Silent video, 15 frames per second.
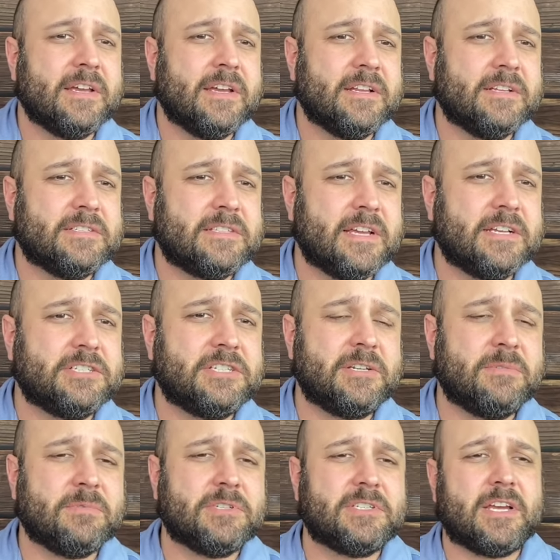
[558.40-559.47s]
Instead,
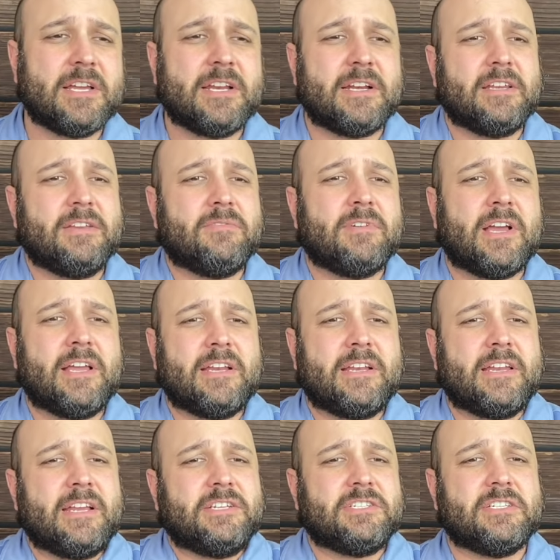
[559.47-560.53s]
she recited a United
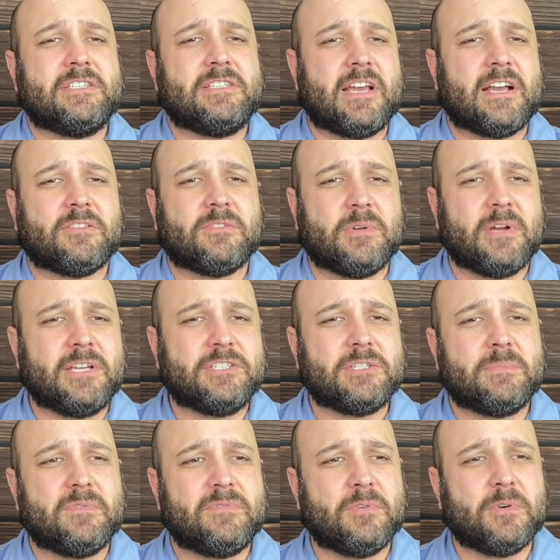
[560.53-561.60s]
Nations
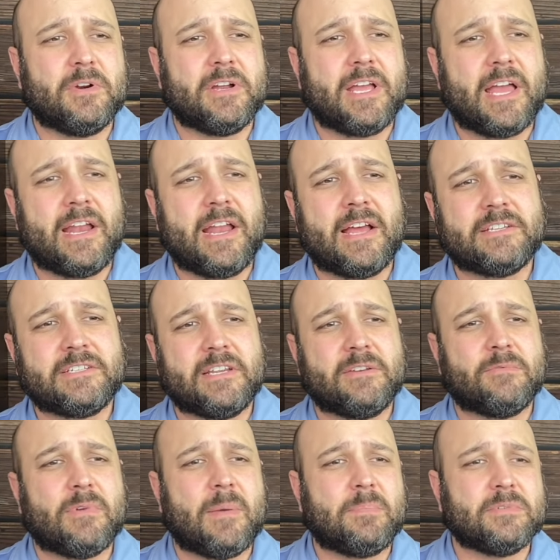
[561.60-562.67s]
declaration before again asking
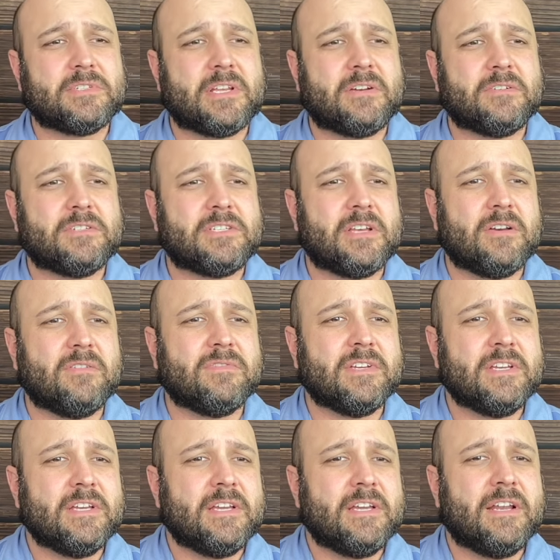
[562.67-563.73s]
to represent herself
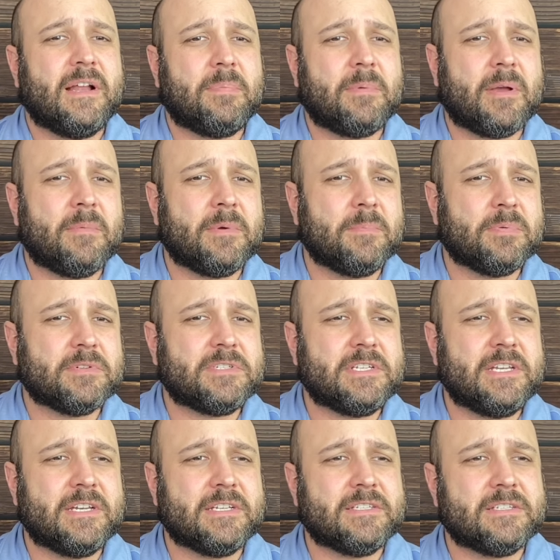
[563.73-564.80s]
in upcoming
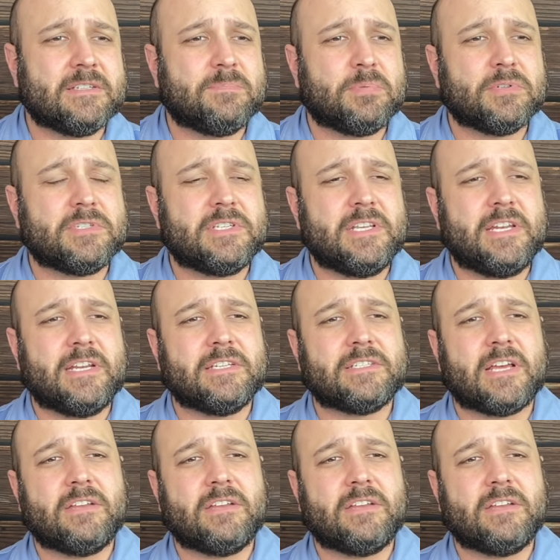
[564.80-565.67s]
proceedings.